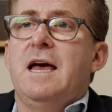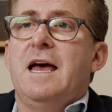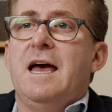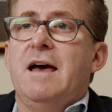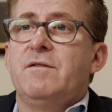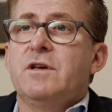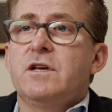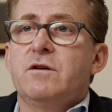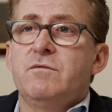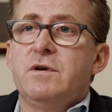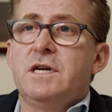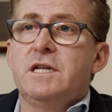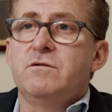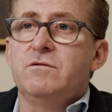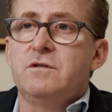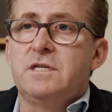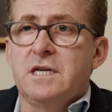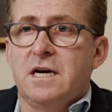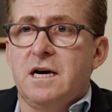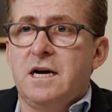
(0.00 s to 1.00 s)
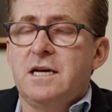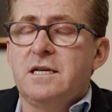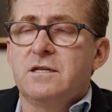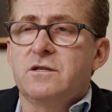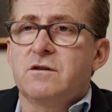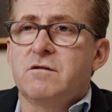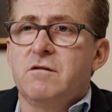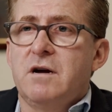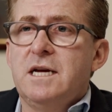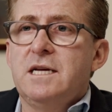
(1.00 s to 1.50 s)
Having a really good diet is
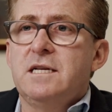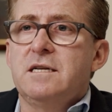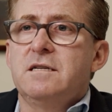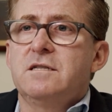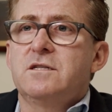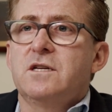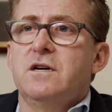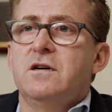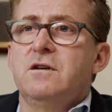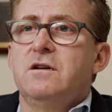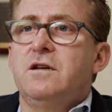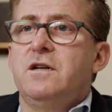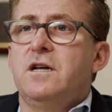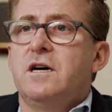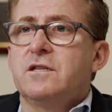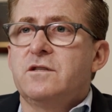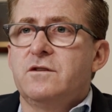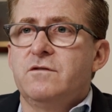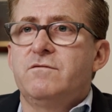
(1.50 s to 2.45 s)
great, so lots